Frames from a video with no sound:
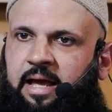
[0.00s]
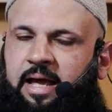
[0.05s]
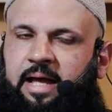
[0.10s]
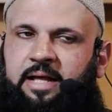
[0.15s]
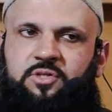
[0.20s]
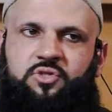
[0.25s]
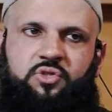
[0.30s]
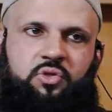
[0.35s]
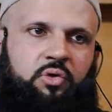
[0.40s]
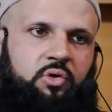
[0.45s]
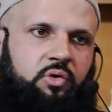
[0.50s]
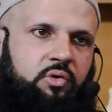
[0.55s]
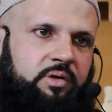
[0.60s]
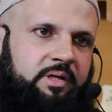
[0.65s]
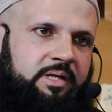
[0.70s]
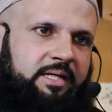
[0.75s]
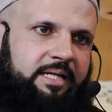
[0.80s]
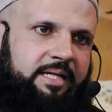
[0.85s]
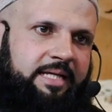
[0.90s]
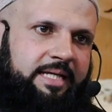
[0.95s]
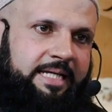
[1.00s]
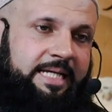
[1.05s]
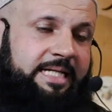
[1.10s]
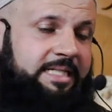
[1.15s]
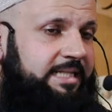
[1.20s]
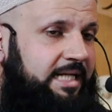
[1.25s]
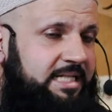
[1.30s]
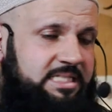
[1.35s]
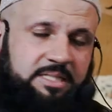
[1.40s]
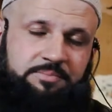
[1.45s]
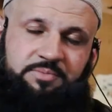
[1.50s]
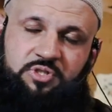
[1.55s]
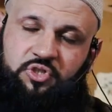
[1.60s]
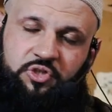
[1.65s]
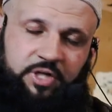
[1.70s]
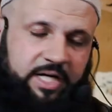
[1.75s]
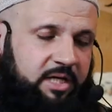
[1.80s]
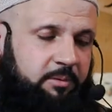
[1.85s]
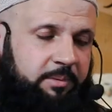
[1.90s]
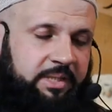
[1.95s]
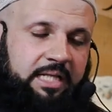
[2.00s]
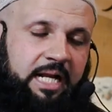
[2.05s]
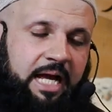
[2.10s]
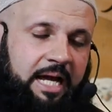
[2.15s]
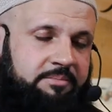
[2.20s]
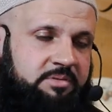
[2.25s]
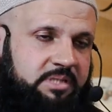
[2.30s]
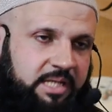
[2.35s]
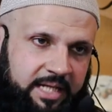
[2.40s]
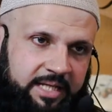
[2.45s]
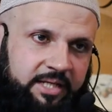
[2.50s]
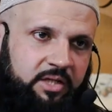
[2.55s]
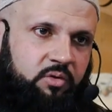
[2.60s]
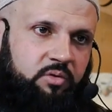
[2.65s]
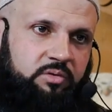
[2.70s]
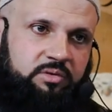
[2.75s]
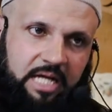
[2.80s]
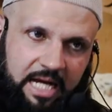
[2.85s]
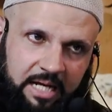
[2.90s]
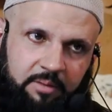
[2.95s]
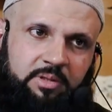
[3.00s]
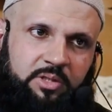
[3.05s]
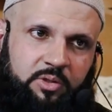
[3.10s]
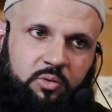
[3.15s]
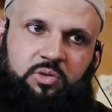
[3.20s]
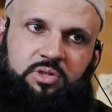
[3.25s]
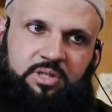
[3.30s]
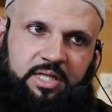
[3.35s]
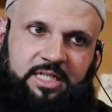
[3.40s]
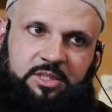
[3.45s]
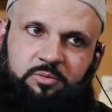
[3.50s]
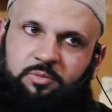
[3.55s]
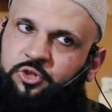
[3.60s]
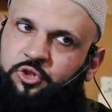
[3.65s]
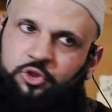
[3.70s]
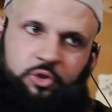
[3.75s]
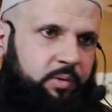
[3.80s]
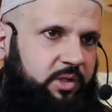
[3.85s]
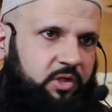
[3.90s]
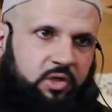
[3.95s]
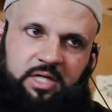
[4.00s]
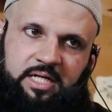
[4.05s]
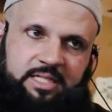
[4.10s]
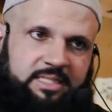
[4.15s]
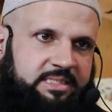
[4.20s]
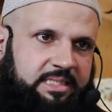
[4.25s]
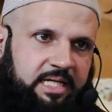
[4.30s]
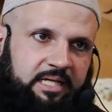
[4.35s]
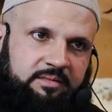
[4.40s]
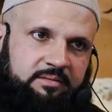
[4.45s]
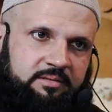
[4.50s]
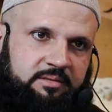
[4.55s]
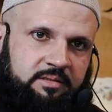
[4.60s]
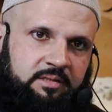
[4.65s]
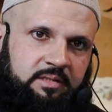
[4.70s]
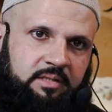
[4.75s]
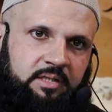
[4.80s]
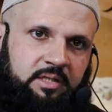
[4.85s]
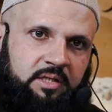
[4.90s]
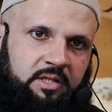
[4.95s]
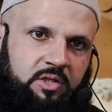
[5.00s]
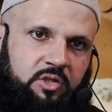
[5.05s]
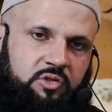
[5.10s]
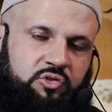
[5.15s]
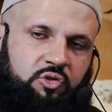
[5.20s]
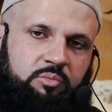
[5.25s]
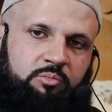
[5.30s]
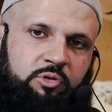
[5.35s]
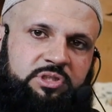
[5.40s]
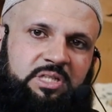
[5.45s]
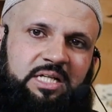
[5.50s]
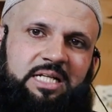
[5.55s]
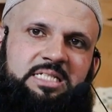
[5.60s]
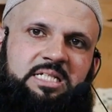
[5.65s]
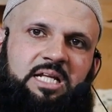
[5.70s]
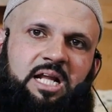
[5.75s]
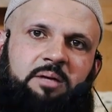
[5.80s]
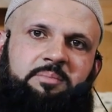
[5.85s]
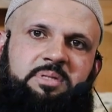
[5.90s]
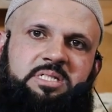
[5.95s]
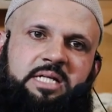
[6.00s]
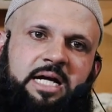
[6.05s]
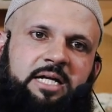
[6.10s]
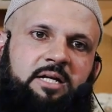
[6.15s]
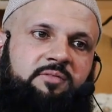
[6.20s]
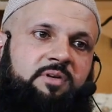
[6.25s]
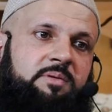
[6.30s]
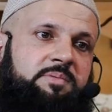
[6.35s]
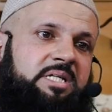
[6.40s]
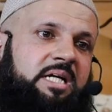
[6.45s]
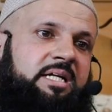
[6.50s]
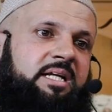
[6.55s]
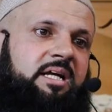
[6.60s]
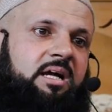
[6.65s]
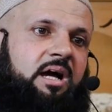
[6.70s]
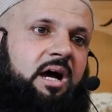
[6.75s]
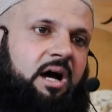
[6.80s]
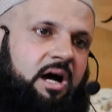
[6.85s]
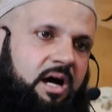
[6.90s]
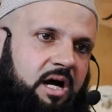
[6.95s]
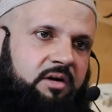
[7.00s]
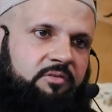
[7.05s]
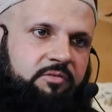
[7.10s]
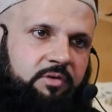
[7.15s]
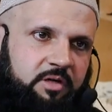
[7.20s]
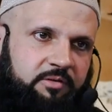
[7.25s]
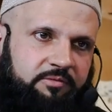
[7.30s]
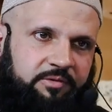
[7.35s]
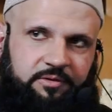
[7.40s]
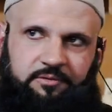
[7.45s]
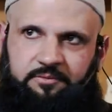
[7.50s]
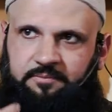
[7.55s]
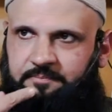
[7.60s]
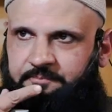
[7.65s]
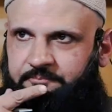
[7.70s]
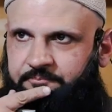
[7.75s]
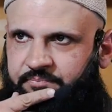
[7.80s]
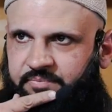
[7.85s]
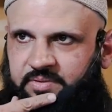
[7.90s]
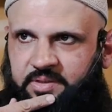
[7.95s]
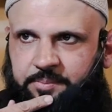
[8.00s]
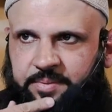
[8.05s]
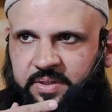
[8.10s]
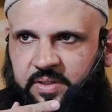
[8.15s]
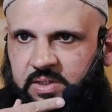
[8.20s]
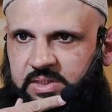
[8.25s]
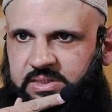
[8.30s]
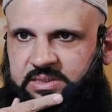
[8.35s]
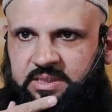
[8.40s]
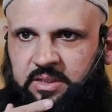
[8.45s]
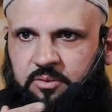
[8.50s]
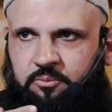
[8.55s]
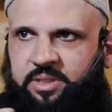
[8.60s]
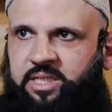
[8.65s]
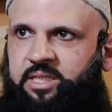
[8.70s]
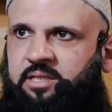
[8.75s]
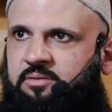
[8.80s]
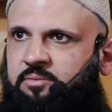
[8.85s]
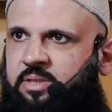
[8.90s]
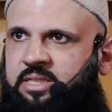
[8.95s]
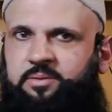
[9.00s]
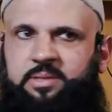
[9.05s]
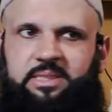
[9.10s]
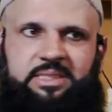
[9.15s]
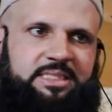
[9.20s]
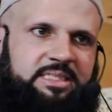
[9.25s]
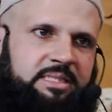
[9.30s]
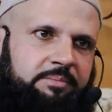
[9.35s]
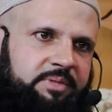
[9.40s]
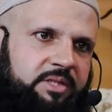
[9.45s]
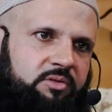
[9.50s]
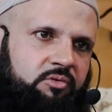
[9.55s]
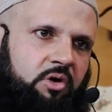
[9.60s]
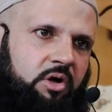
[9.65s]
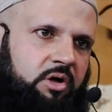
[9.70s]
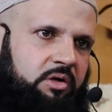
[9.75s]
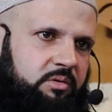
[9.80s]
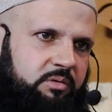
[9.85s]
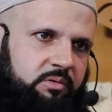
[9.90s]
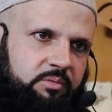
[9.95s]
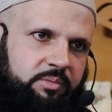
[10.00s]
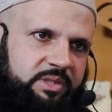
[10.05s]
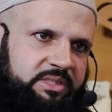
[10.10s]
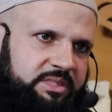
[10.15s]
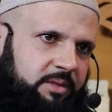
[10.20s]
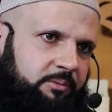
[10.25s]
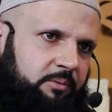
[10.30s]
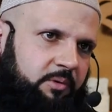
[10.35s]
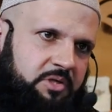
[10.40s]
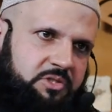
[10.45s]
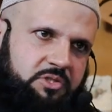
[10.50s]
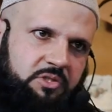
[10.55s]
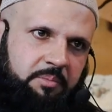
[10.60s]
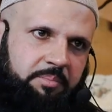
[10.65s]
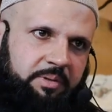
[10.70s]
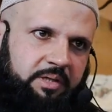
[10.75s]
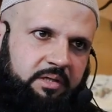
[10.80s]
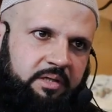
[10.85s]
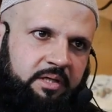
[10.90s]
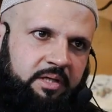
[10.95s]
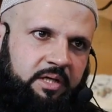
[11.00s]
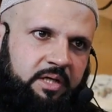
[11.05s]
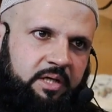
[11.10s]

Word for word: And so he tells them straight away, I'm telling you, I will do things which you will not understand. So Musa al-Islam is kind of representing our worldview. Because we, when we see something wrong, we say we want to stop it.